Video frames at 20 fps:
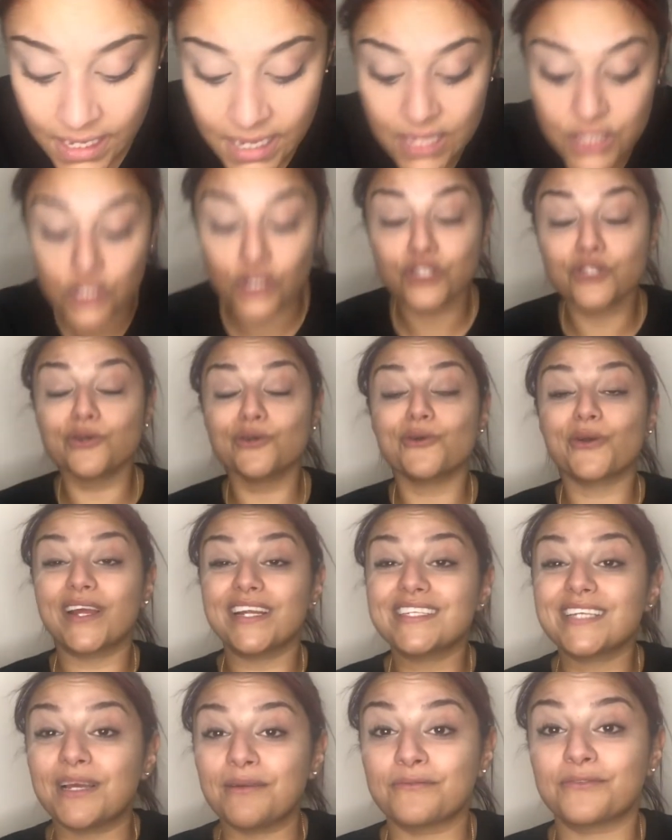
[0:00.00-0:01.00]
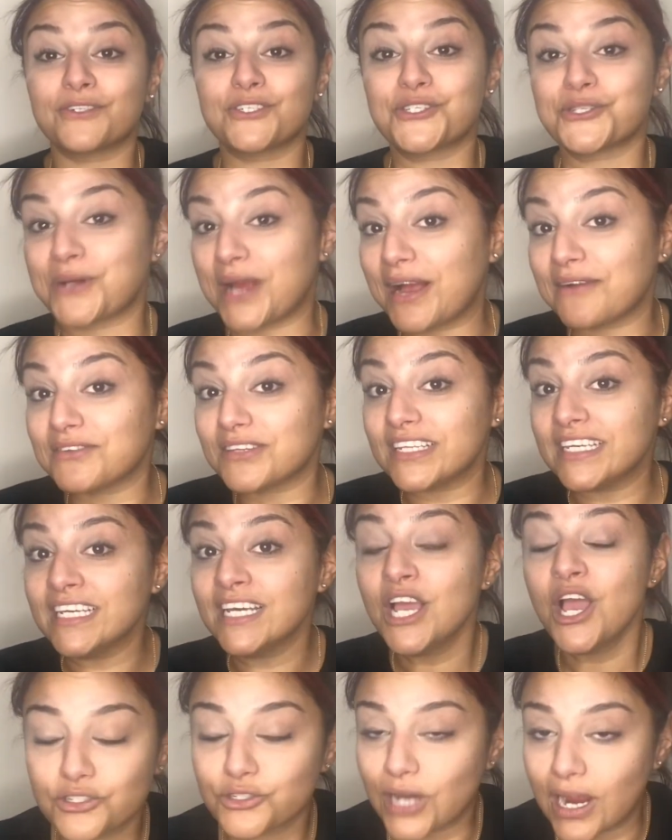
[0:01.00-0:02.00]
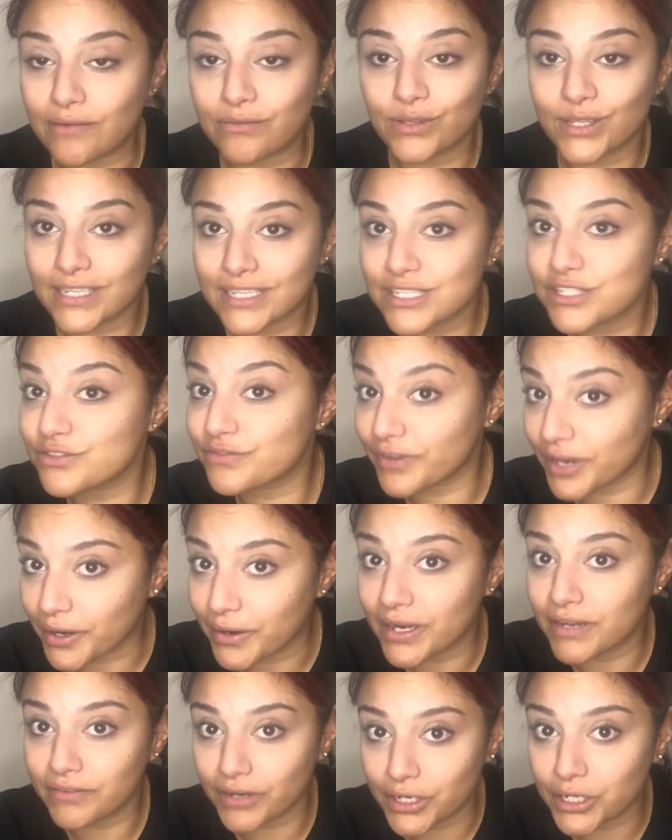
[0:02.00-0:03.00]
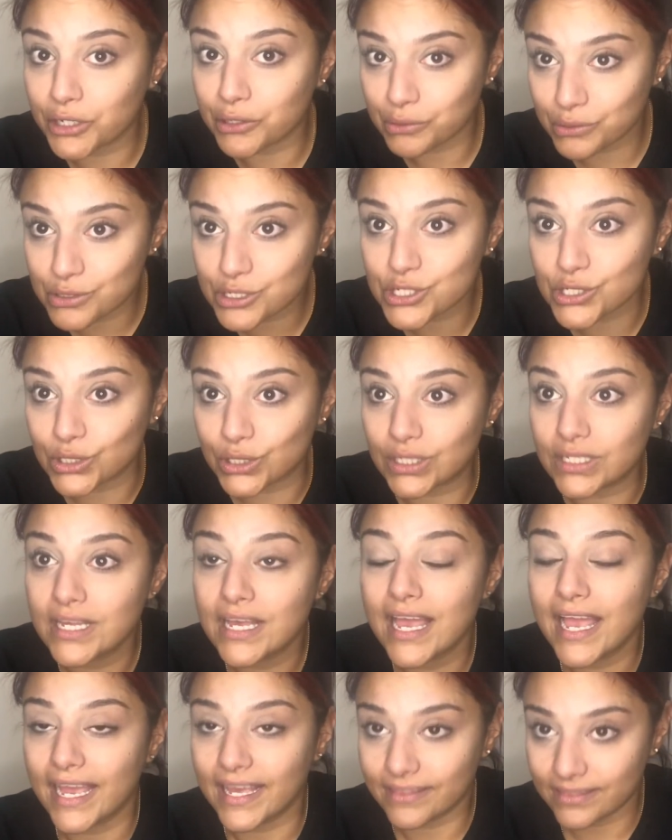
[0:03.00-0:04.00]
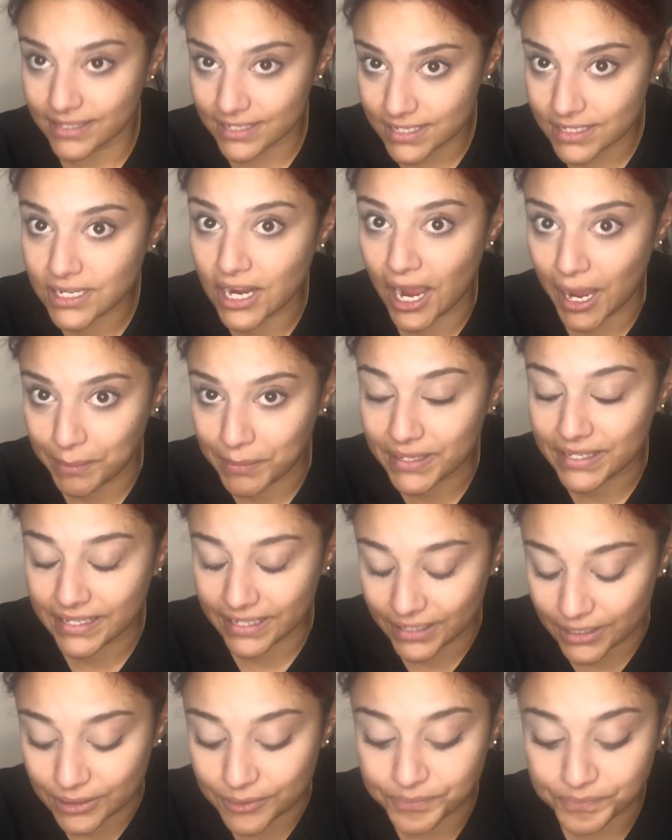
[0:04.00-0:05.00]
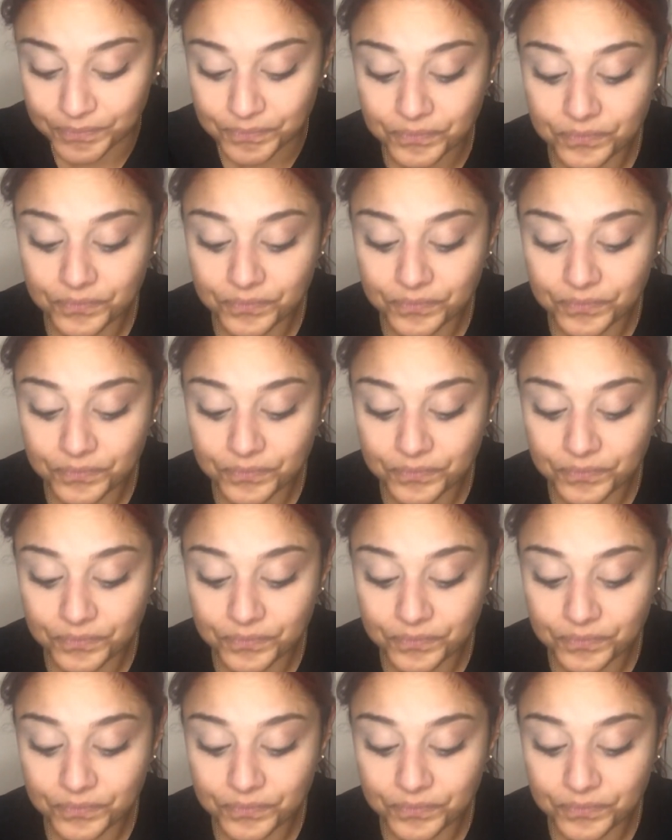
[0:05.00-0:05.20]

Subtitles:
It's also a great time for traveling. Traveling is very, very crucial in this time of year.